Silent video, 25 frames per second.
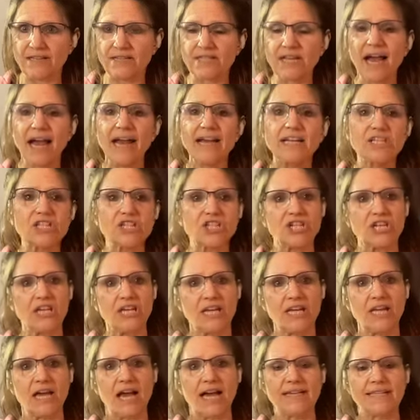And Tai
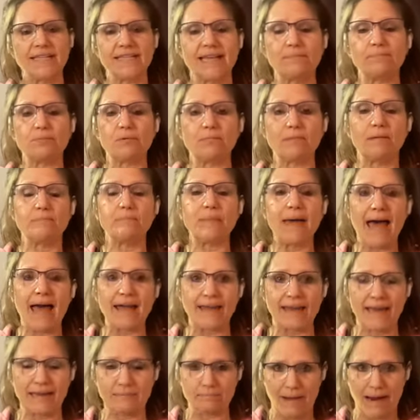Chi, I say, put me
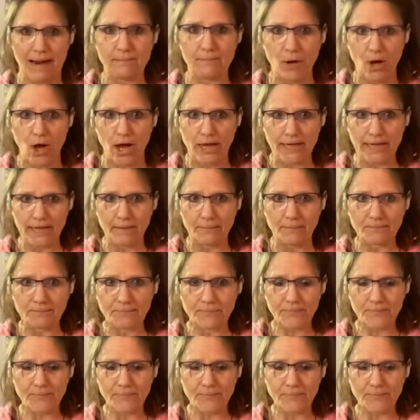back in my body.